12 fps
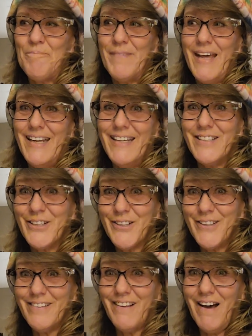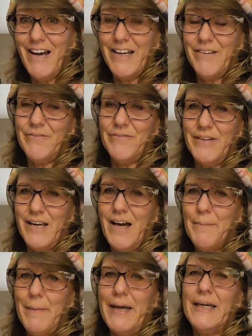And it's a good life, and
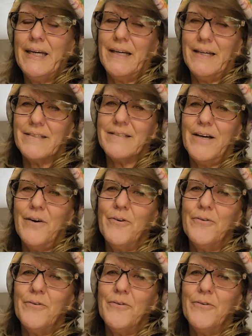I'm making it so.